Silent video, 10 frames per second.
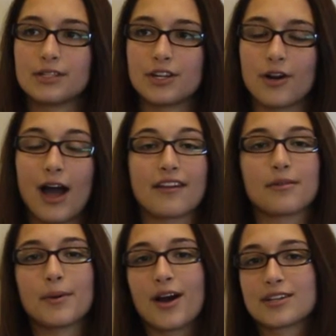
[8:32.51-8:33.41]
you know out of
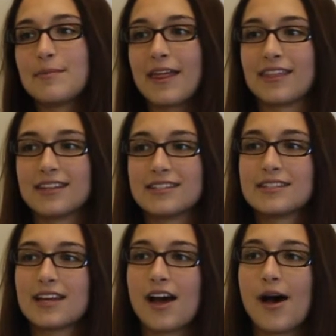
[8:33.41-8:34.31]
the box
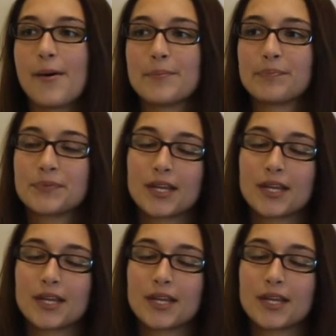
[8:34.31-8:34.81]
methods. Um,